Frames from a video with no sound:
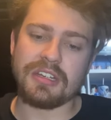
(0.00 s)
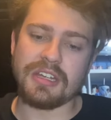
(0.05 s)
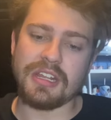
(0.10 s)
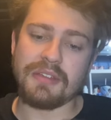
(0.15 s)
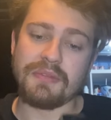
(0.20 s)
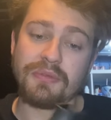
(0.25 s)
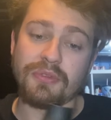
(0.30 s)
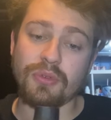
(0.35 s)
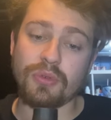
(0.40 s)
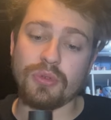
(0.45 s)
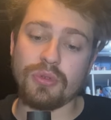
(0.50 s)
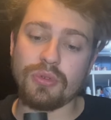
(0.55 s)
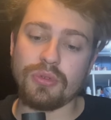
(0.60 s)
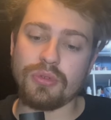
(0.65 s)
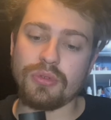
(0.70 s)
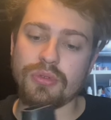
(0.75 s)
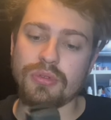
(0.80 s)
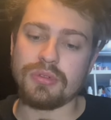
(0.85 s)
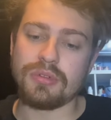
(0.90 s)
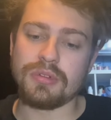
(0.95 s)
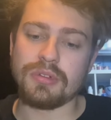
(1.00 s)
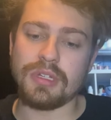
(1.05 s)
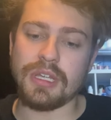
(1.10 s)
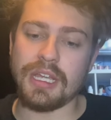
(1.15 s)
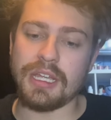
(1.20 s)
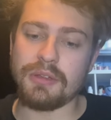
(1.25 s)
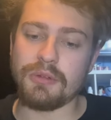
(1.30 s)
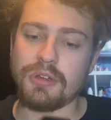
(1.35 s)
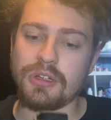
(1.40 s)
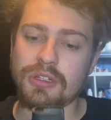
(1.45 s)
M4
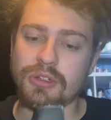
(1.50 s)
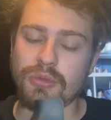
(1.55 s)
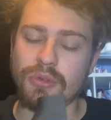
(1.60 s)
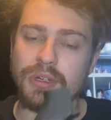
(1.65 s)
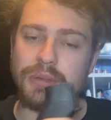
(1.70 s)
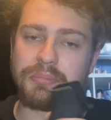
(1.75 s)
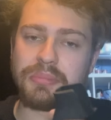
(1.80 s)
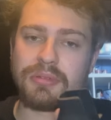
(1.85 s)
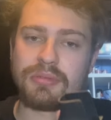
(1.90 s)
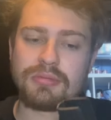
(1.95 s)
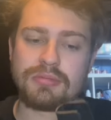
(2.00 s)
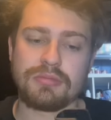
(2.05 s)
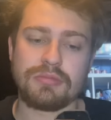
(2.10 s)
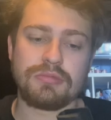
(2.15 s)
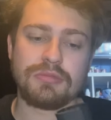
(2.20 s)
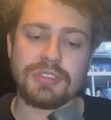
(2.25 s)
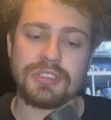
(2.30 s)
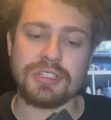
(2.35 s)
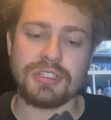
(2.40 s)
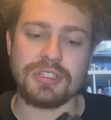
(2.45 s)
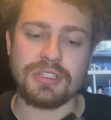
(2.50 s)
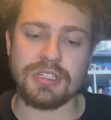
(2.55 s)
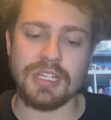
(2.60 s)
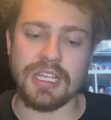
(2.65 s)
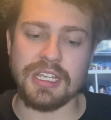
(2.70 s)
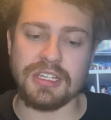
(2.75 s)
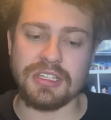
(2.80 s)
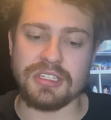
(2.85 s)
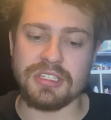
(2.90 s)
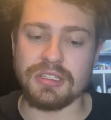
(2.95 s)
A1 grip, which
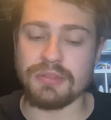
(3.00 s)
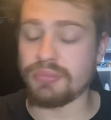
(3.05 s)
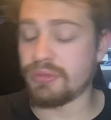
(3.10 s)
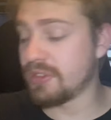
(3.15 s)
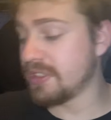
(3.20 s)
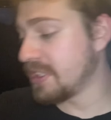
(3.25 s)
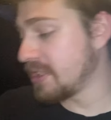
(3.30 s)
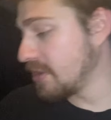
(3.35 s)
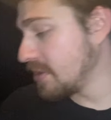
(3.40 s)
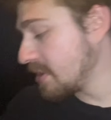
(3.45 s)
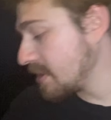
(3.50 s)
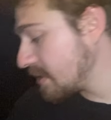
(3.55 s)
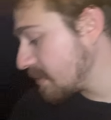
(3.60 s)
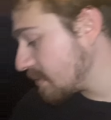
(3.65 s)
has stippling on it,